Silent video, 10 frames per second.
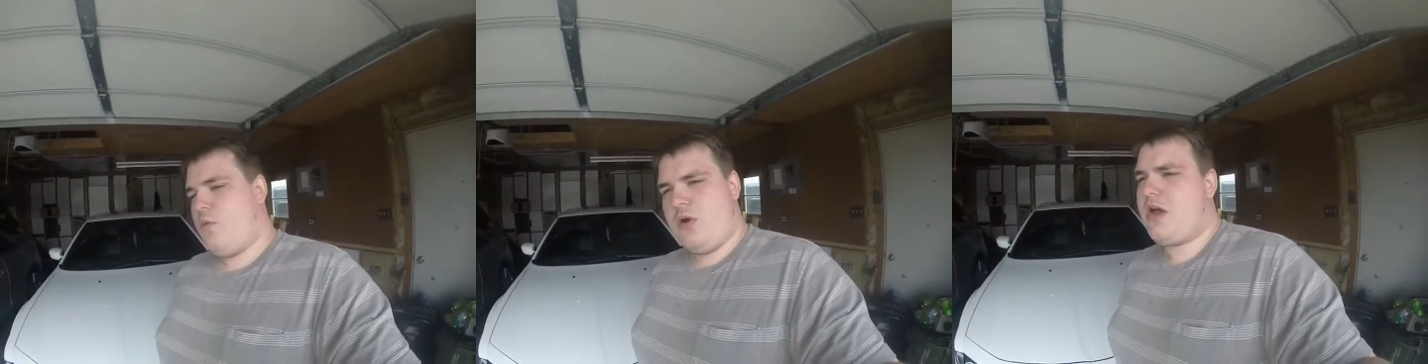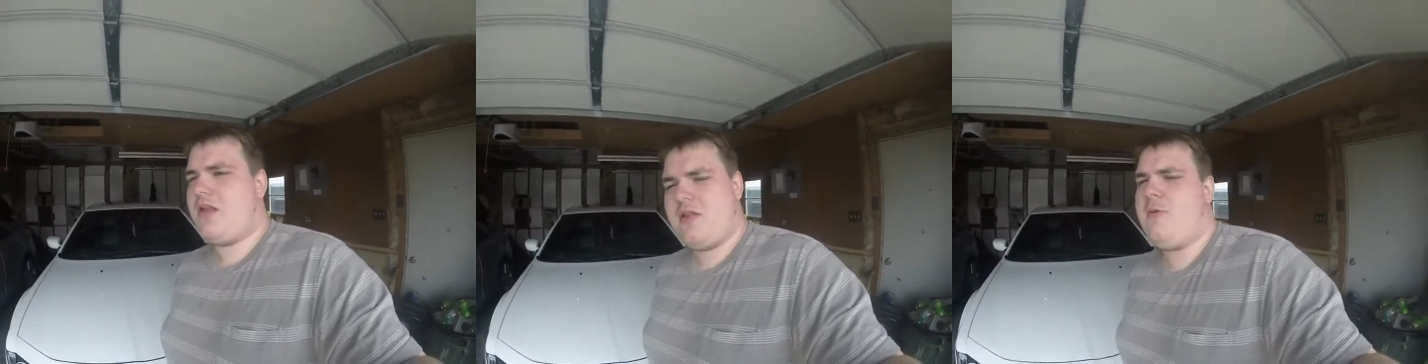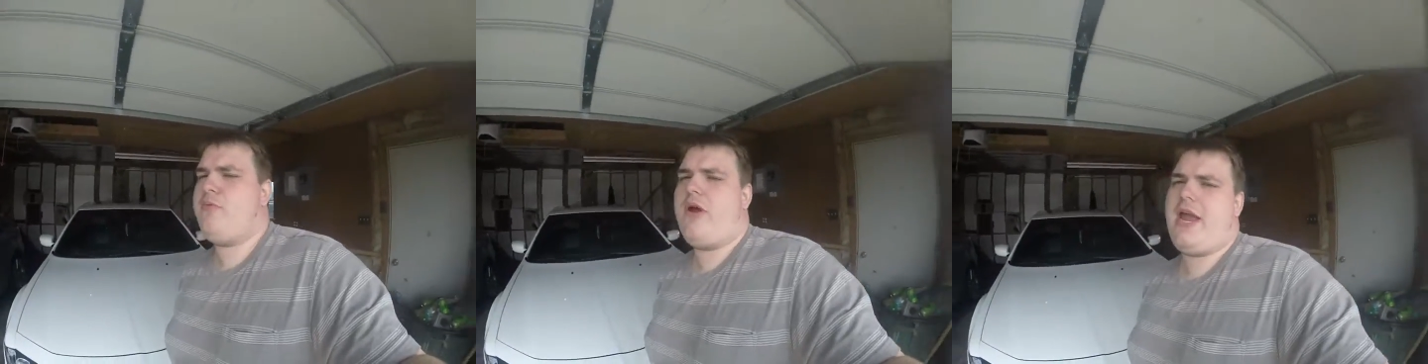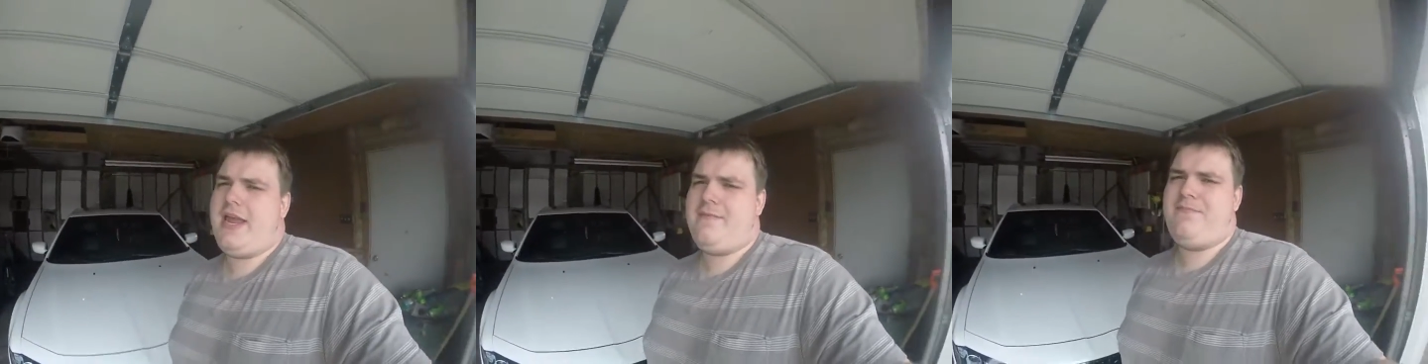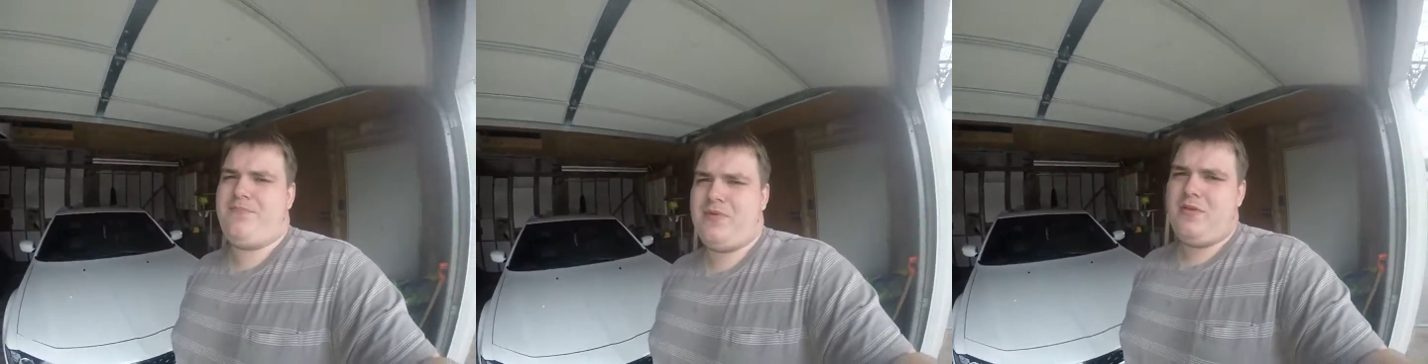We're not so bright.
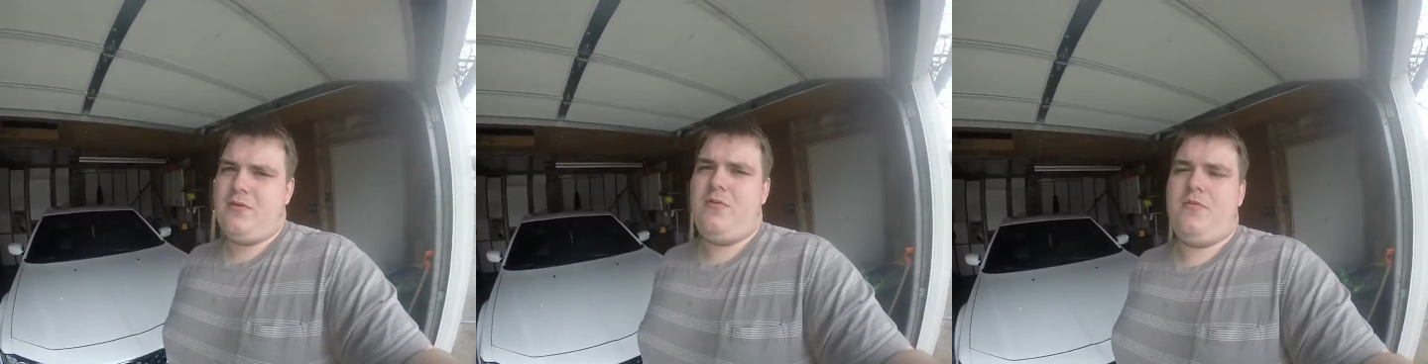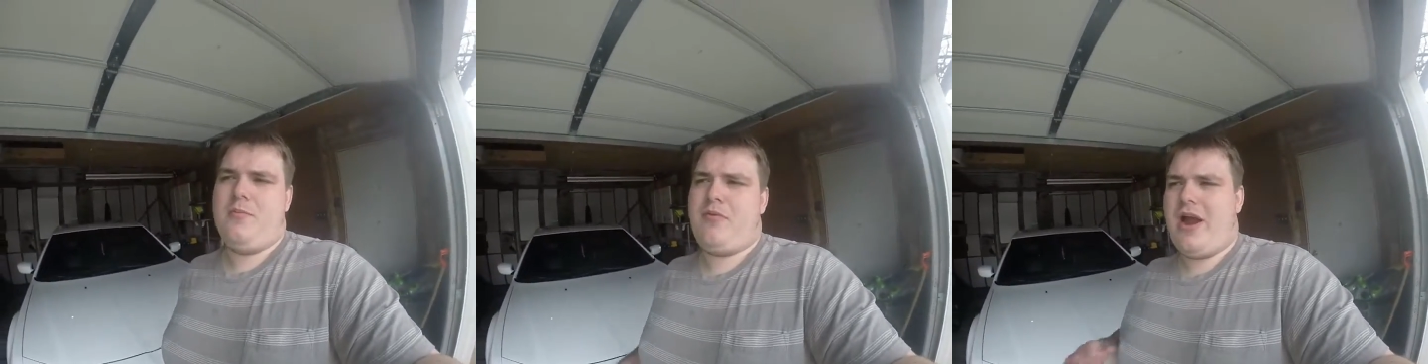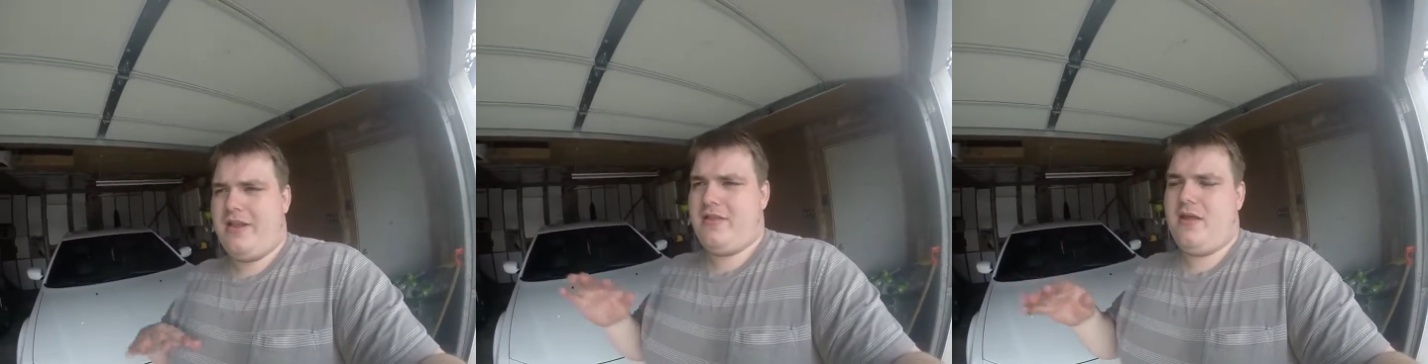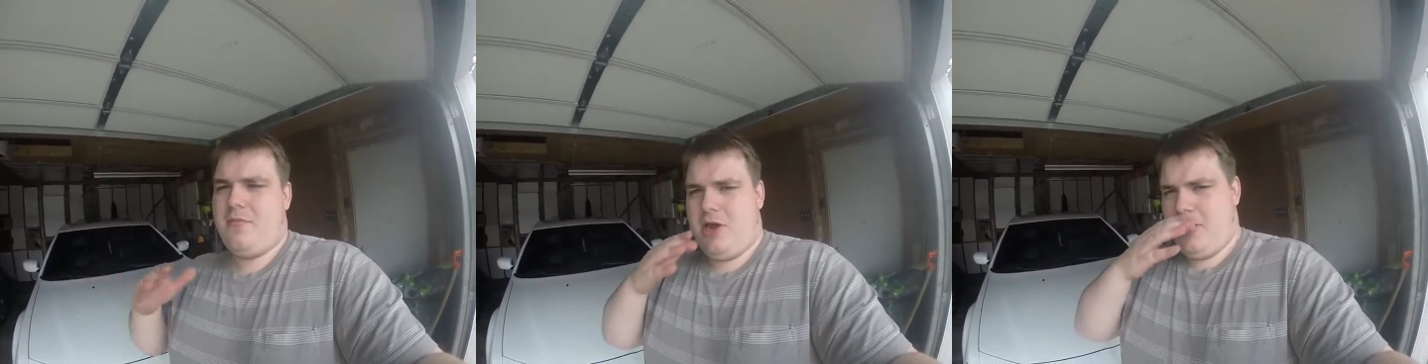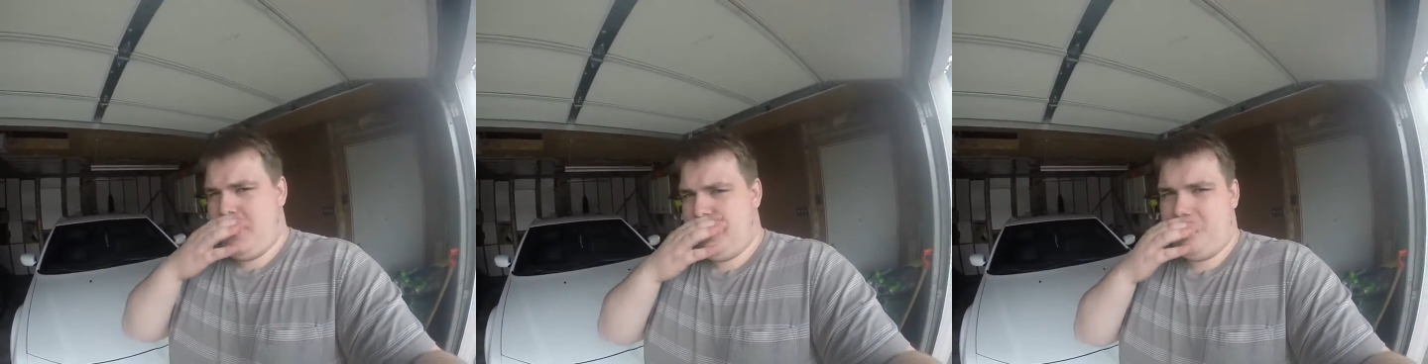We're bright in some
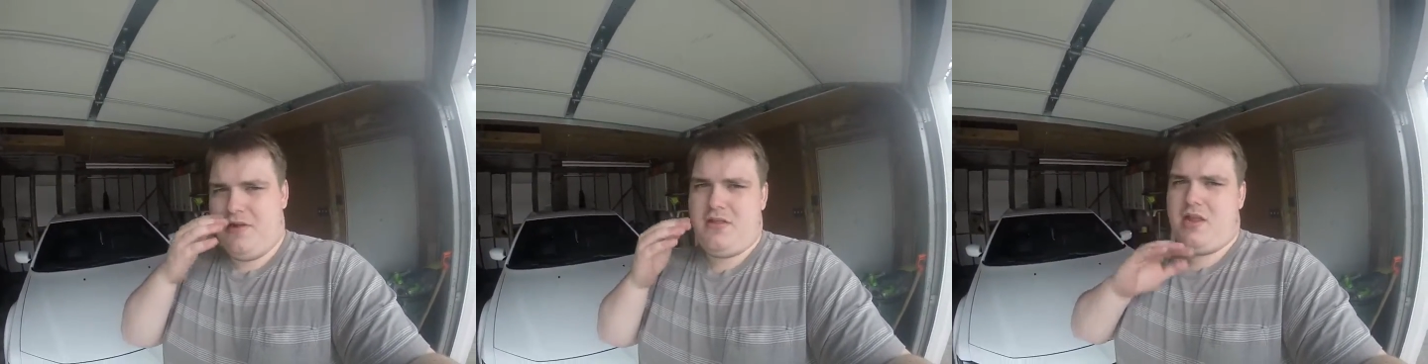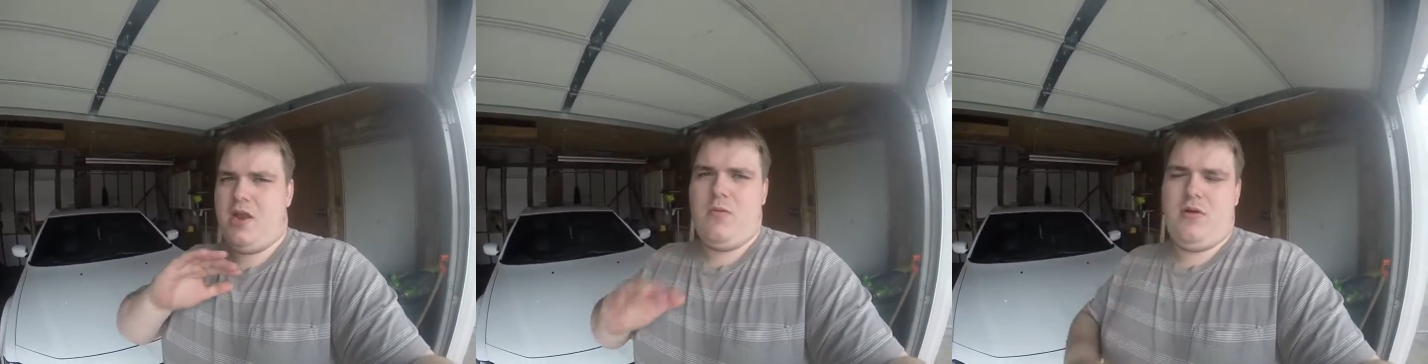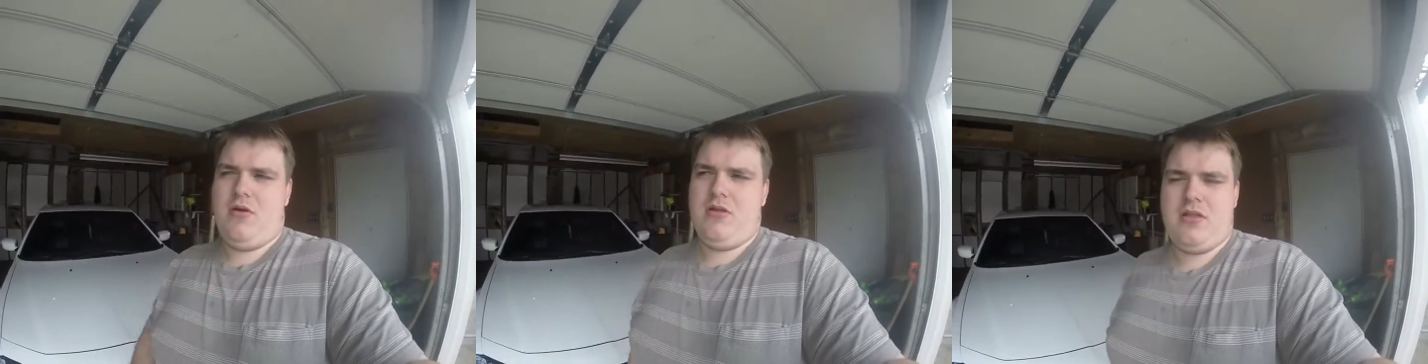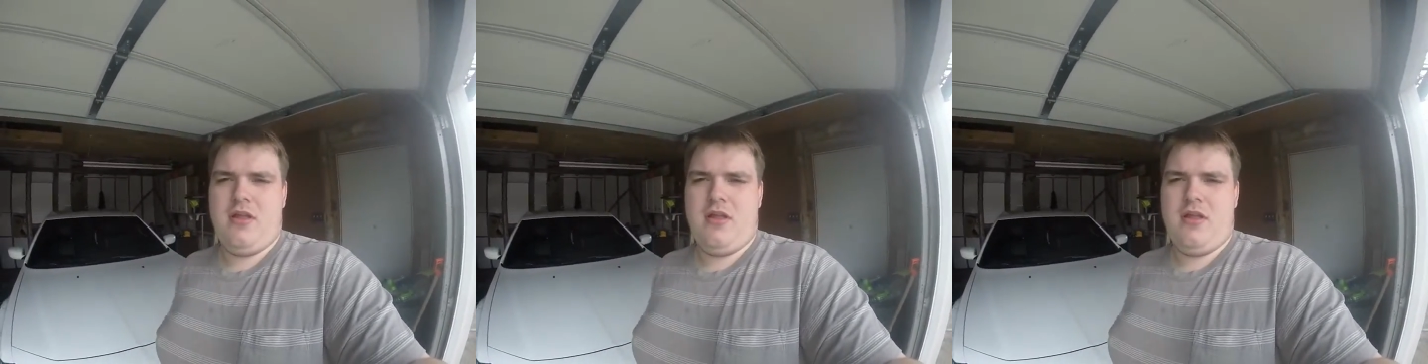areas, but steering wheels,